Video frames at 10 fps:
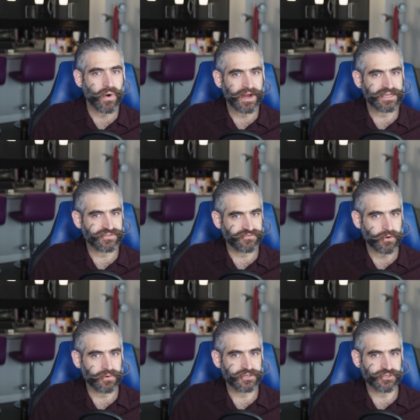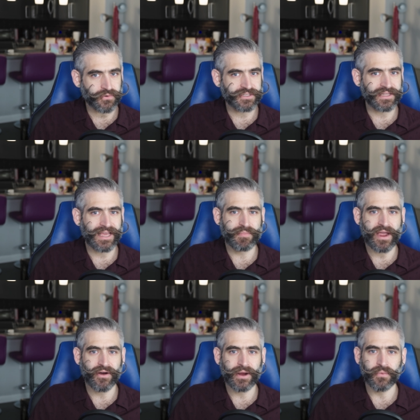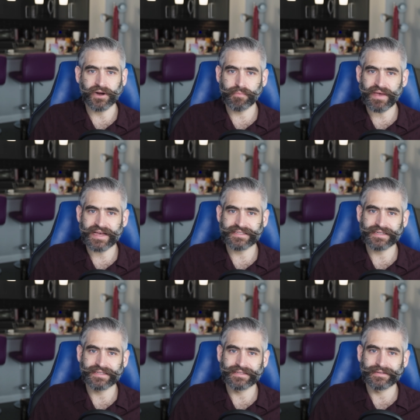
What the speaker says: Why does forward short delay pairing work best?